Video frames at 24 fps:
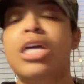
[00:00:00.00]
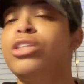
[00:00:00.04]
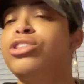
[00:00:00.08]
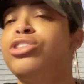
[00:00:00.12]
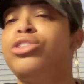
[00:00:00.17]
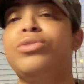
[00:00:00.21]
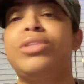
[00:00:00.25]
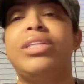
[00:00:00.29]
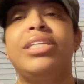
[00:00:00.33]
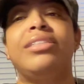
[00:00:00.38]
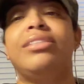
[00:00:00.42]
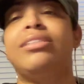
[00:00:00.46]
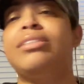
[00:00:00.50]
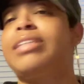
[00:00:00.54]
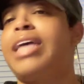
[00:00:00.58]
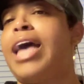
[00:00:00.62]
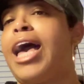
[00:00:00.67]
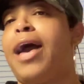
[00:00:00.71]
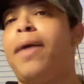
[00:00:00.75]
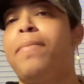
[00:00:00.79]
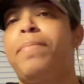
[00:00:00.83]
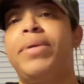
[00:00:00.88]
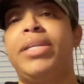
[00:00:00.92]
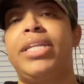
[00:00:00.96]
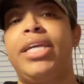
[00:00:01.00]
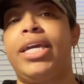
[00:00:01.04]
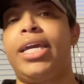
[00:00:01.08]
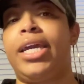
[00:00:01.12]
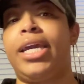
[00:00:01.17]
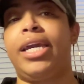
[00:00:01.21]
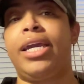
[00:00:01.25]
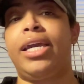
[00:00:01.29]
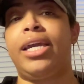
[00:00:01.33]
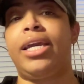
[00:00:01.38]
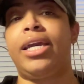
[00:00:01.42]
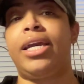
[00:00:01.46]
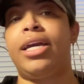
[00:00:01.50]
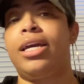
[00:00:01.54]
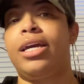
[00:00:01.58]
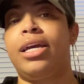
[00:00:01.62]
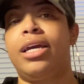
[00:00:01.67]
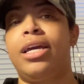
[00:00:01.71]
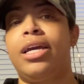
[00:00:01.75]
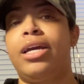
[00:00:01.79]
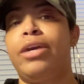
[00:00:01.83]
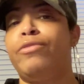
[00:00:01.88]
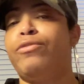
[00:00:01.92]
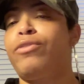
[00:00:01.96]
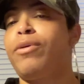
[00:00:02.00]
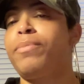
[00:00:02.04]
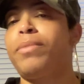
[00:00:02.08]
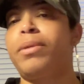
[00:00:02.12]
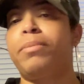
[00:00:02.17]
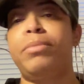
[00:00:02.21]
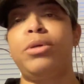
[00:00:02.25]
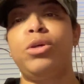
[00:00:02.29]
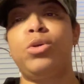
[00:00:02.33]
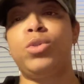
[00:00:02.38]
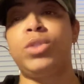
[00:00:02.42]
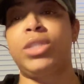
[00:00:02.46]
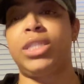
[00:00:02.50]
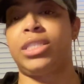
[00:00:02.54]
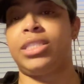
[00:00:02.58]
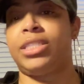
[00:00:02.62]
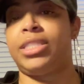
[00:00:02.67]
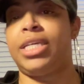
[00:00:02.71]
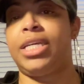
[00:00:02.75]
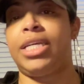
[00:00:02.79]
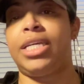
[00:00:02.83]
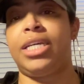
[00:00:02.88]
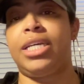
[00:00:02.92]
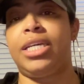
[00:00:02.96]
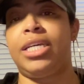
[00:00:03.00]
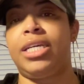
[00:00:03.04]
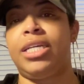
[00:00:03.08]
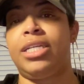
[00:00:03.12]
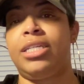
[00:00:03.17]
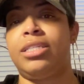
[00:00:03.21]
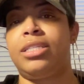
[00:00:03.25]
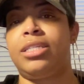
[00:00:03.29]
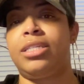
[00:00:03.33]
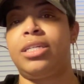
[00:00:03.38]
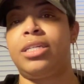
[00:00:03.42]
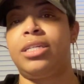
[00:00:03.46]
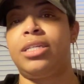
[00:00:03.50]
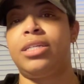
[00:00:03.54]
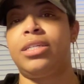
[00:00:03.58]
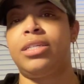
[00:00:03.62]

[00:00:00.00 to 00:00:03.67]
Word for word: So this is happening from the music scene